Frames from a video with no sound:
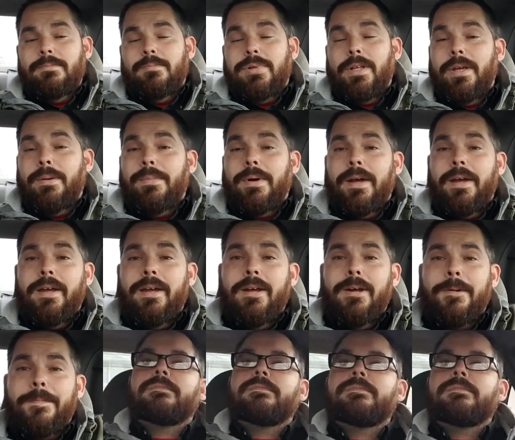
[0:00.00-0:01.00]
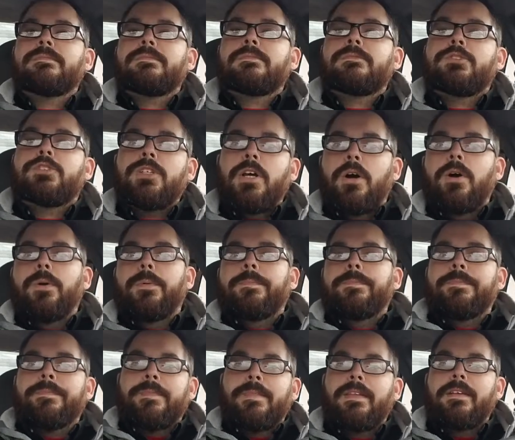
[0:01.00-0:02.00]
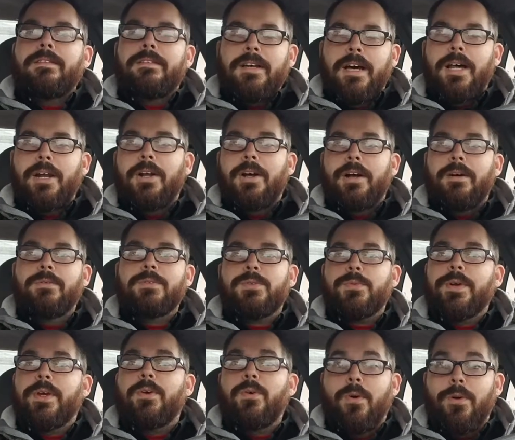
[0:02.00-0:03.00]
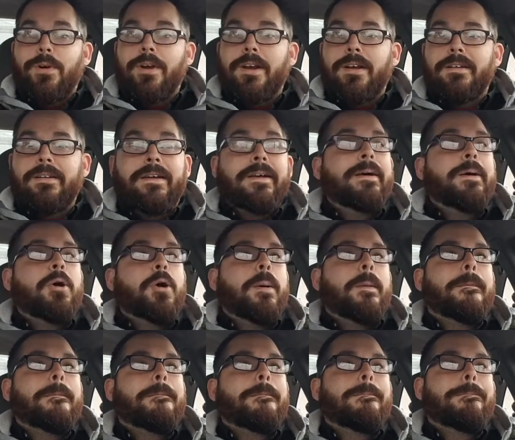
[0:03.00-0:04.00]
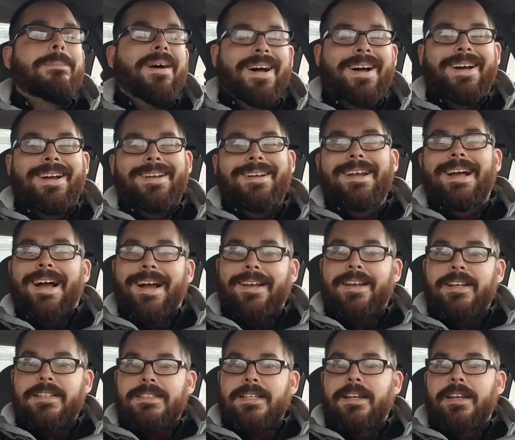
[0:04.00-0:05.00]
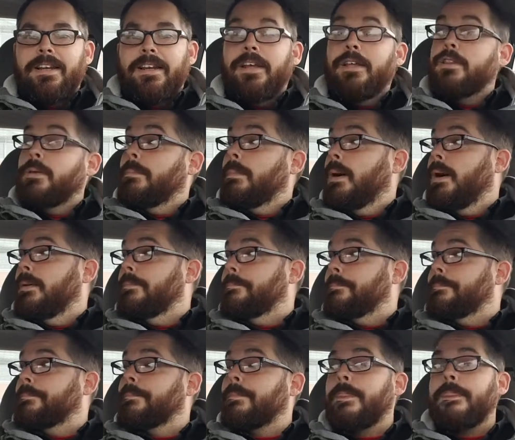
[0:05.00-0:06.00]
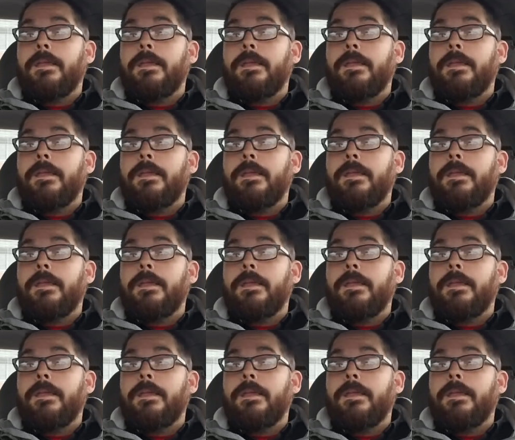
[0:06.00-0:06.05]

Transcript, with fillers: Play by ear. So, thought I was recording, but I guess I didn't hit the button.